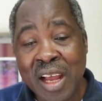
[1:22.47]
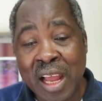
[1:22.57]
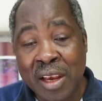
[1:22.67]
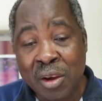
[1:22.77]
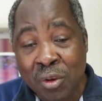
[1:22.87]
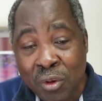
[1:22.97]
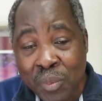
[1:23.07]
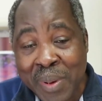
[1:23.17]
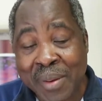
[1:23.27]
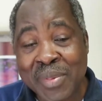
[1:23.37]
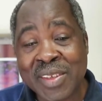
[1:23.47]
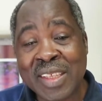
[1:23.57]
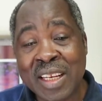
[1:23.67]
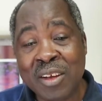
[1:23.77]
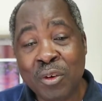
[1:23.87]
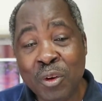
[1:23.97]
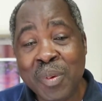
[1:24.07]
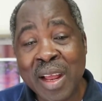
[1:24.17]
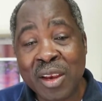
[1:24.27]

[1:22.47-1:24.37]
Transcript: a new Bible study group,